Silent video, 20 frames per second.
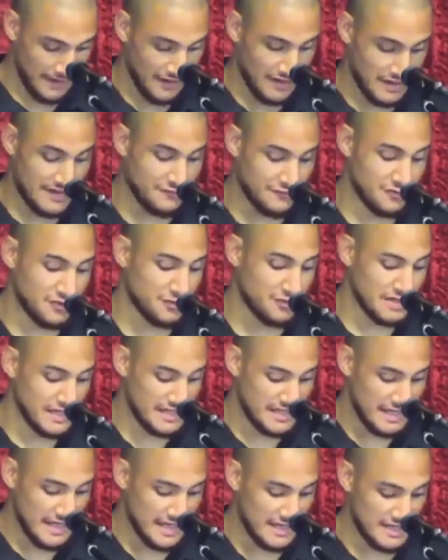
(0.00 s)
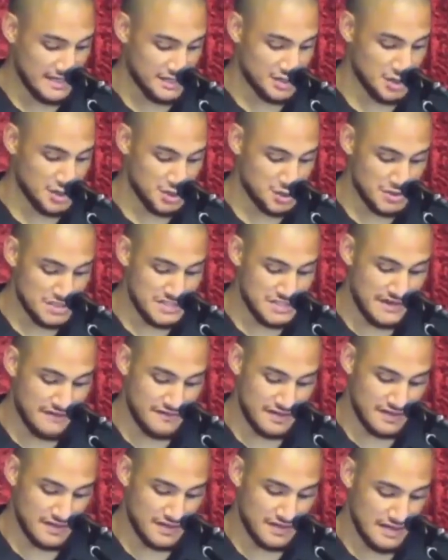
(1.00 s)
If we read again in Joshua
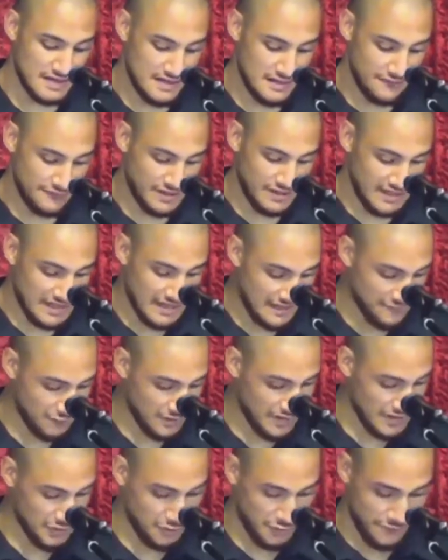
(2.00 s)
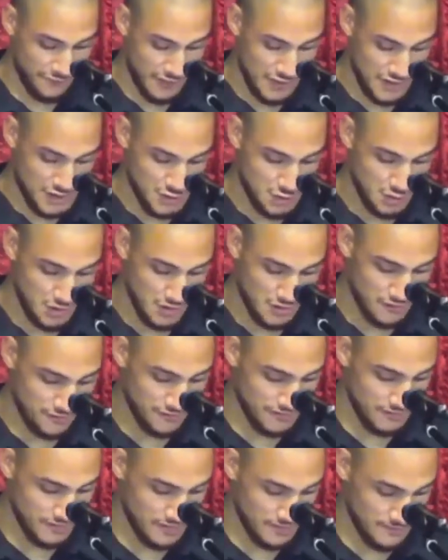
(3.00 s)
7, reading halfway through verse 12,
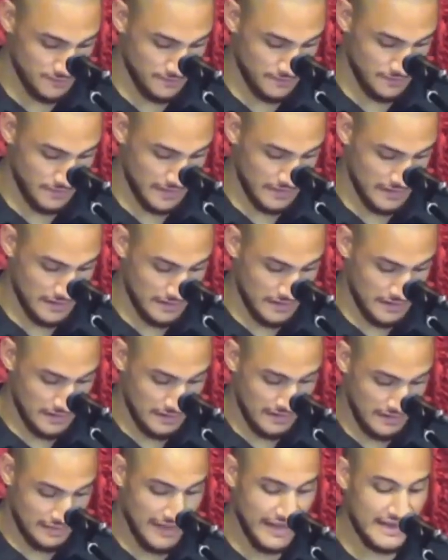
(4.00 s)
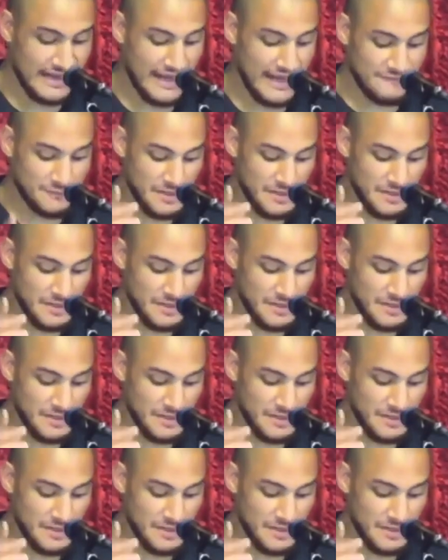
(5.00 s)
"They have been